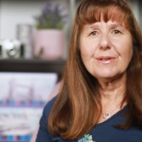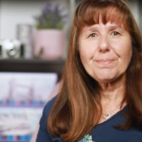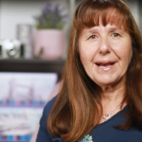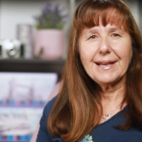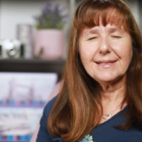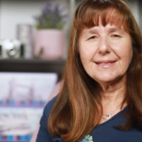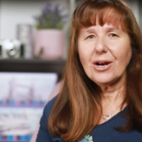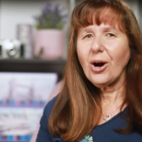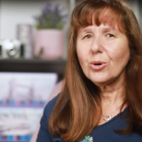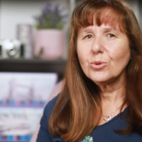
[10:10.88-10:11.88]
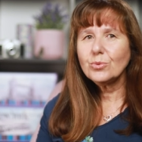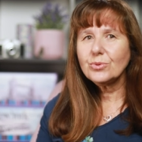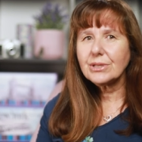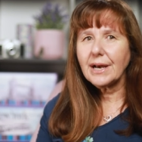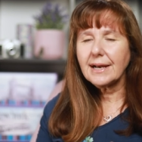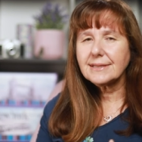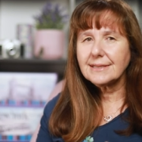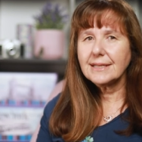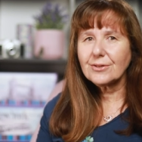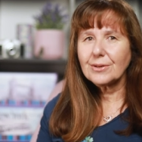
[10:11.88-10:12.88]
of the painting holds a
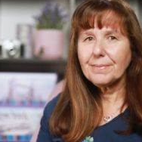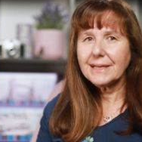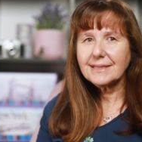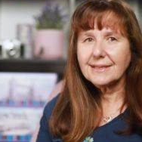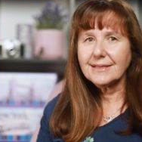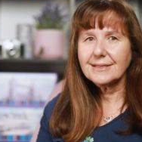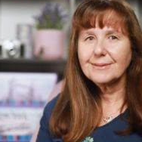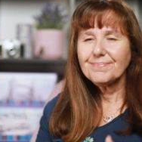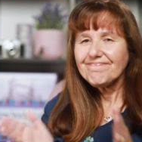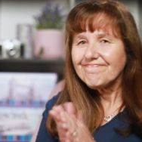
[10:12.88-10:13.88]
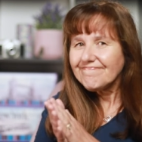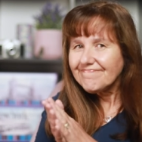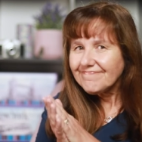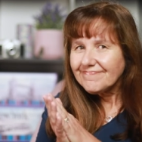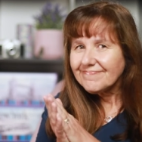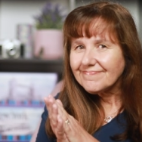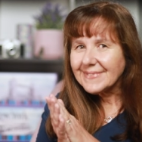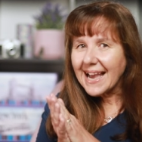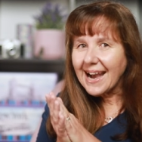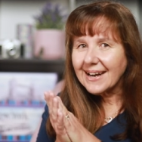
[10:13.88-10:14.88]
secret message.
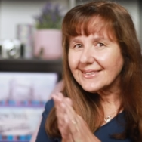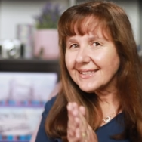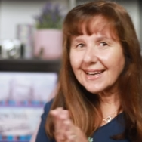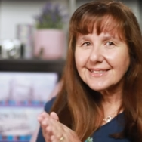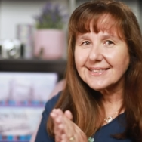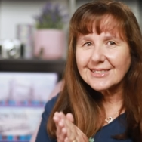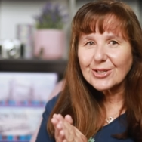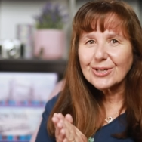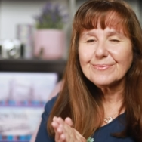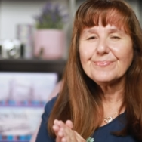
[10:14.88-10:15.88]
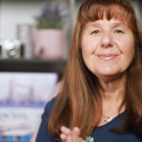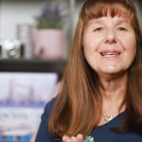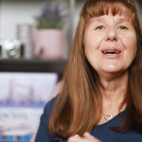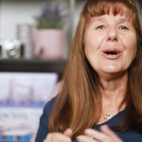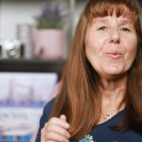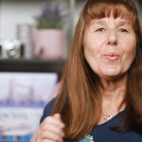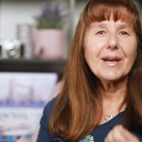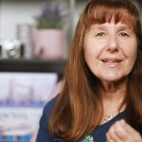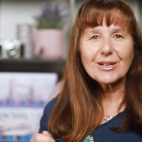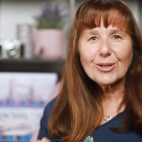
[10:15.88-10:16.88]
Now the hunt is on.
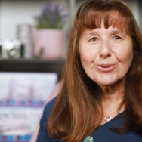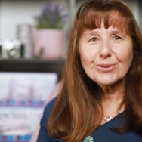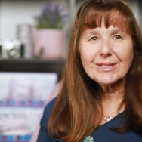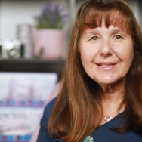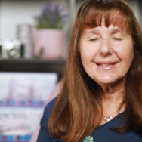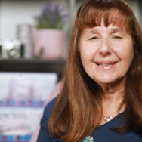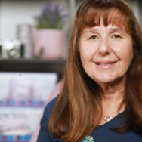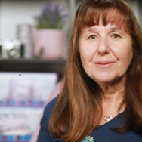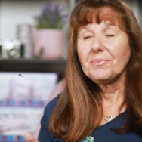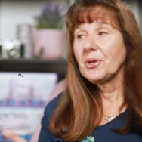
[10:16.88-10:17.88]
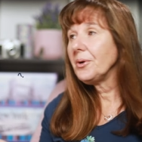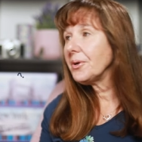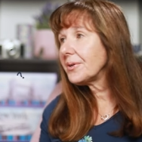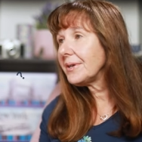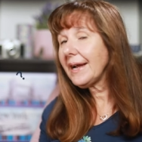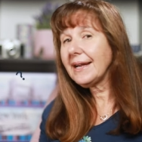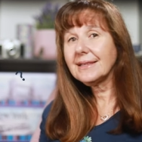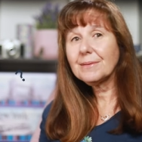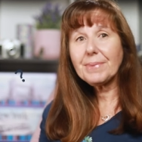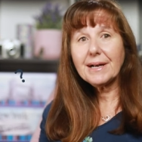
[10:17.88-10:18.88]
Where do the clues lead? Who
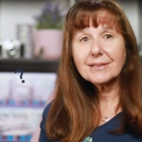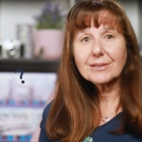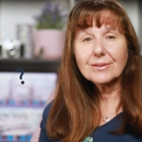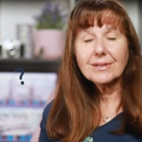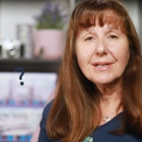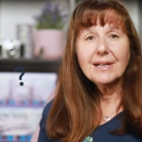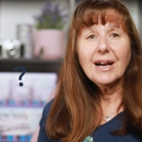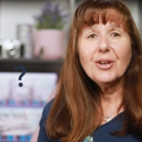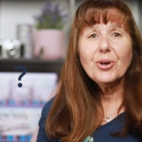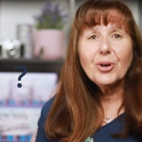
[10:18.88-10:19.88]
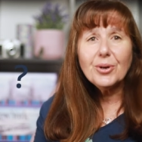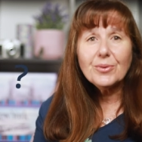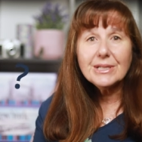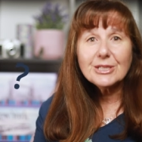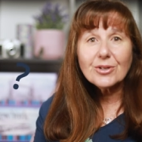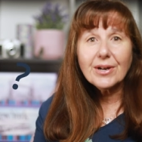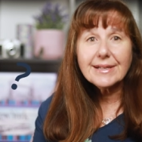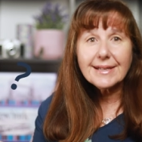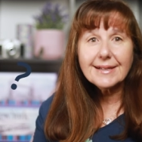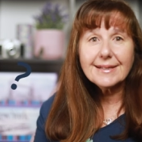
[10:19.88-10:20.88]
created the puzzle? And who is trying
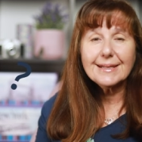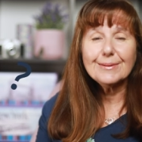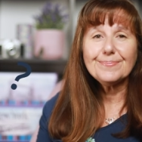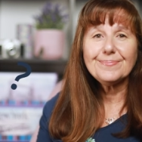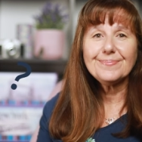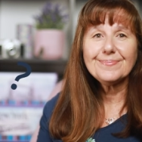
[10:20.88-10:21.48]
to kill him?